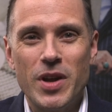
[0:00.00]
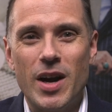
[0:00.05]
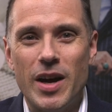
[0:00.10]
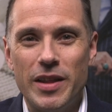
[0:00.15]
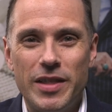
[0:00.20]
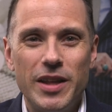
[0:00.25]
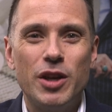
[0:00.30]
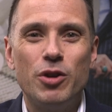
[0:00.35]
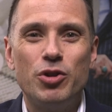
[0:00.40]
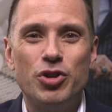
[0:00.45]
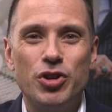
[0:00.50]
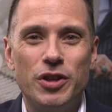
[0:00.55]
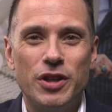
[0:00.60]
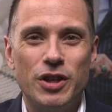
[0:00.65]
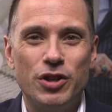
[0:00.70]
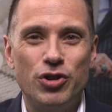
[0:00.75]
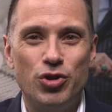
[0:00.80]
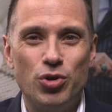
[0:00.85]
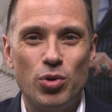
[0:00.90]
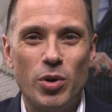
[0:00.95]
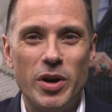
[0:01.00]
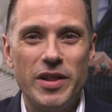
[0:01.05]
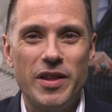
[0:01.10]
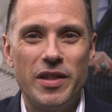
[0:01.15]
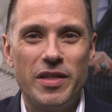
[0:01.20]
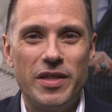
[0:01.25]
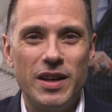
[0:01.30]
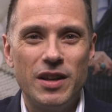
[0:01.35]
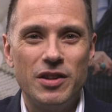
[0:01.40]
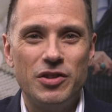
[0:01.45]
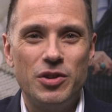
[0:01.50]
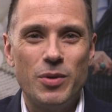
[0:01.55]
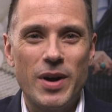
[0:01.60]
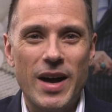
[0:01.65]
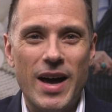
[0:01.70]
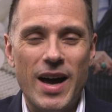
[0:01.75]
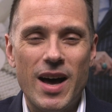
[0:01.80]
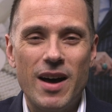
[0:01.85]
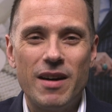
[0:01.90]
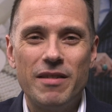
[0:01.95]
I think you should enjoy the things you
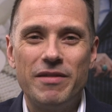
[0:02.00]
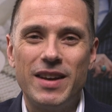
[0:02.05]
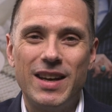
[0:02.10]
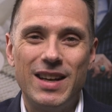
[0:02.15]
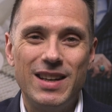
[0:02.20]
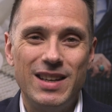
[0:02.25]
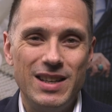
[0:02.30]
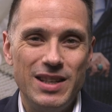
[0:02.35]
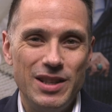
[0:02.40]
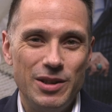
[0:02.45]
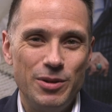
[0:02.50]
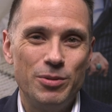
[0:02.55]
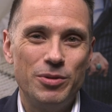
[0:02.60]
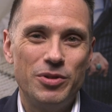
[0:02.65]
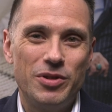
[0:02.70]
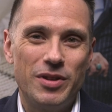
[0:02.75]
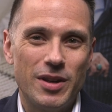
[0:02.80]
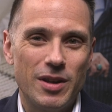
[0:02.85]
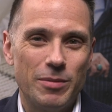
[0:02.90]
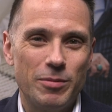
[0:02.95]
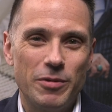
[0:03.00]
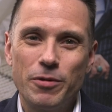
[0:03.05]
have and use them.